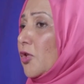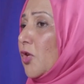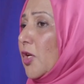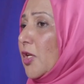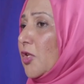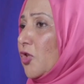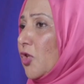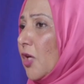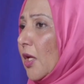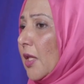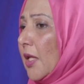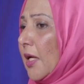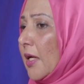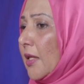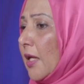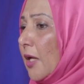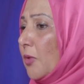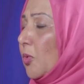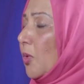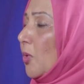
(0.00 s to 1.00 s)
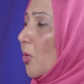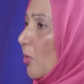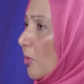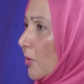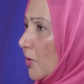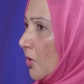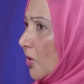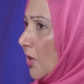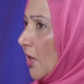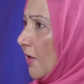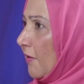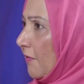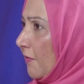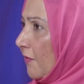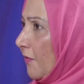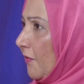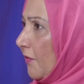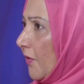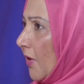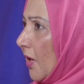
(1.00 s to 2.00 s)
So inshallah, that will also give
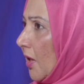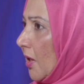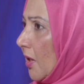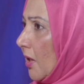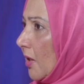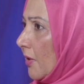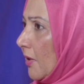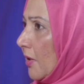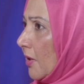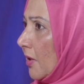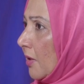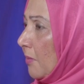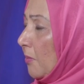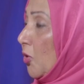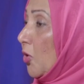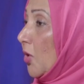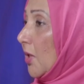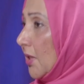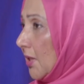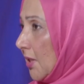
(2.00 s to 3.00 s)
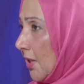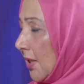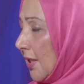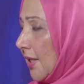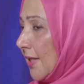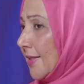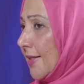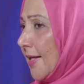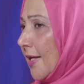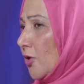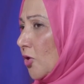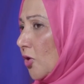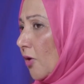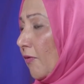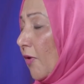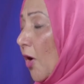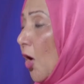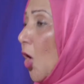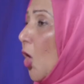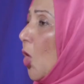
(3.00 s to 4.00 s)
the community a sense
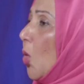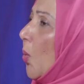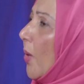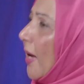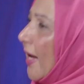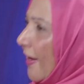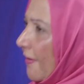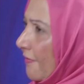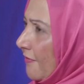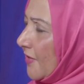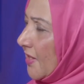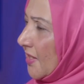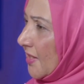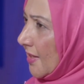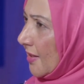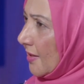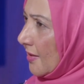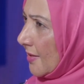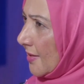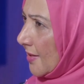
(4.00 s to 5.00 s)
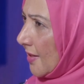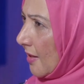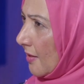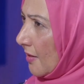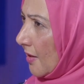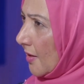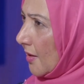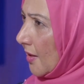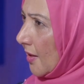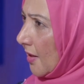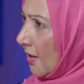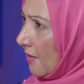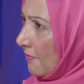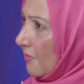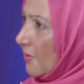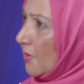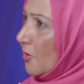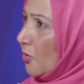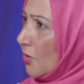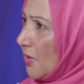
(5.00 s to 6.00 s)
of where every single cent that they've
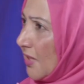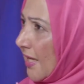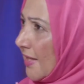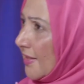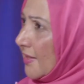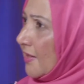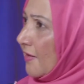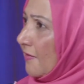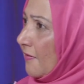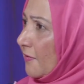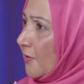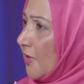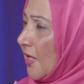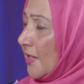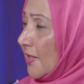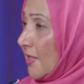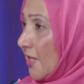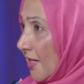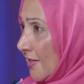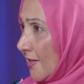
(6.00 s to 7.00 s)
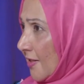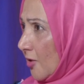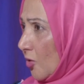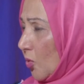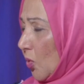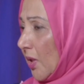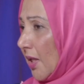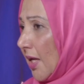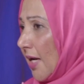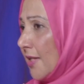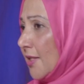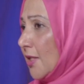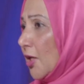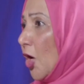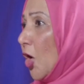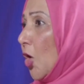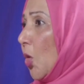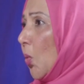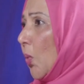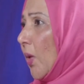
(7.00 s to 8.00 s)
given to SANZAF and trusted with us,
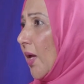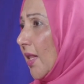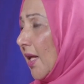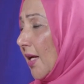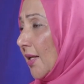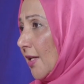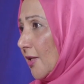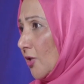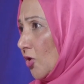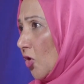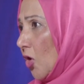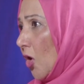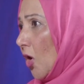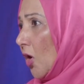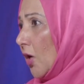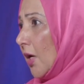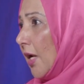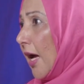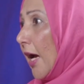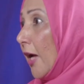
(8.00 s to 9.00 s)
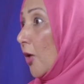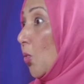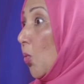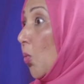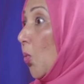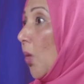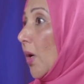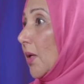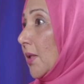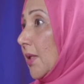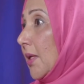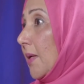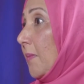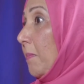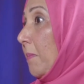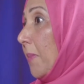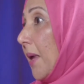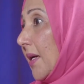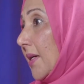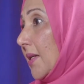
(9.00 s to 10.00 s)
where that has gone, and what
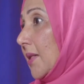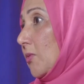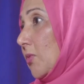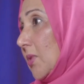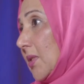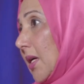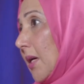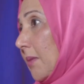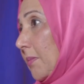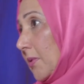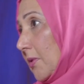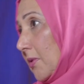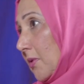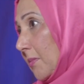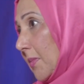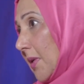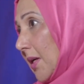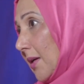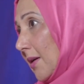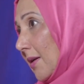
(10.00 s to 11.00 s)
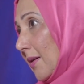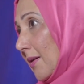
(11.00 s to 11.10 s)
impact it was able to make.